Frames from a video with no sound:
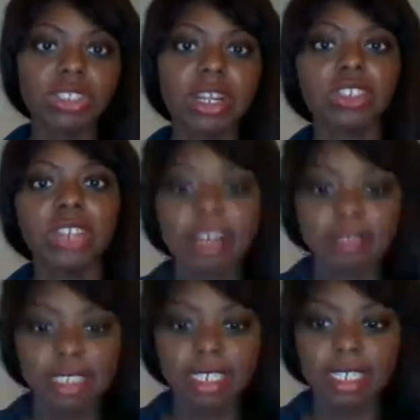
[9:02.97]

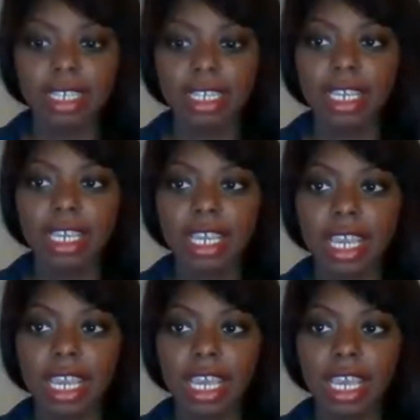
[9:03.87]
traveling,
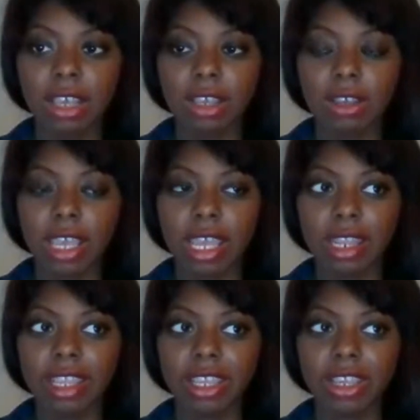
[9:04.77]
and